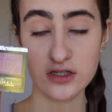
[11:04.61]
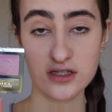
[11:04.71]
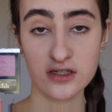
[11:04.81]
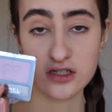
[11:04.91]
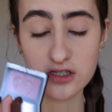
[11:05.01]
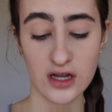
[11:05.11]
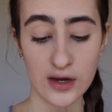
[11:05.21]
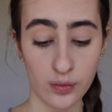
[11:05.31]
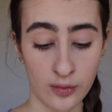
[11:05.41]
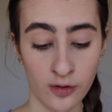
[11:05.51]
This is just
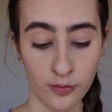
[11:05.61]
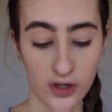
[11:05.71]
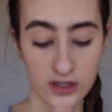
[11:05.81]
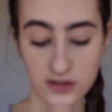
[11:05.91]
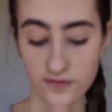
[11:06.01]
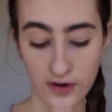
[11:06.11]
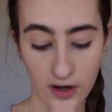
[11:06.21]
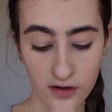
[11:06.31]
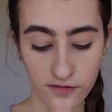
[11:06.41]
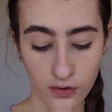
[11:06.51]
a Rimmel blush,
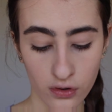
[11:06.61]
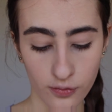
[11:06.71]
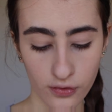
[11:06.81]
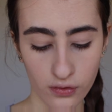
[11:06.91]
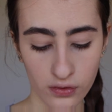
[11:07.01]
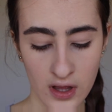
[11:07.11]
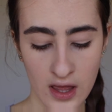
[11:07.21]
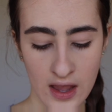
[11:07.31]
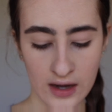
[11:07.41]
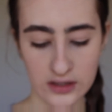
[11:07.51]
very affordable,
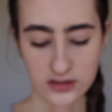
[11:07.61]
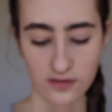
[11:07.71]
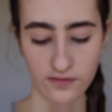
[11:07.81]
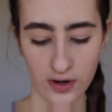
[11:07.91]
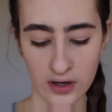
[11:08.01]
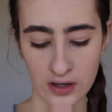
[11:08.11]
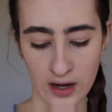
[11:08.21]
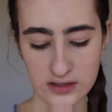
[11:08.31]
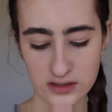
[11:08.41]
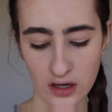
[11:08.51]
and it's a very
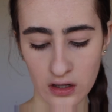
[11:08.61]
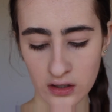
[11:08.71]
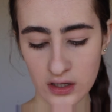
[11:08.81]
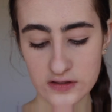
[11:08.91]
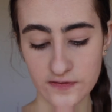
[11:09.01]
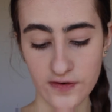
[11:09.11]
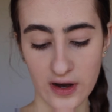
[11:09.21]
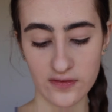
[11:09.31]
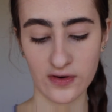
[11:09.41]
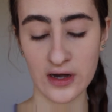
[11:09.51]
nice color. It's
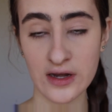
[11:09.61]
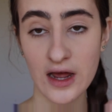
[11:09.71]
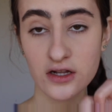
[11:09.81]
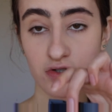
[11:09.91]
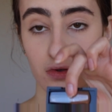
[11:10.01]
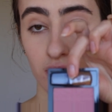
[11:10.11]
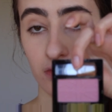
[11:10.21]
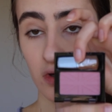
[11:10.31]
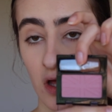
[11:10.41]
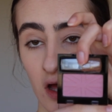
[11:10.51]
very, very natural.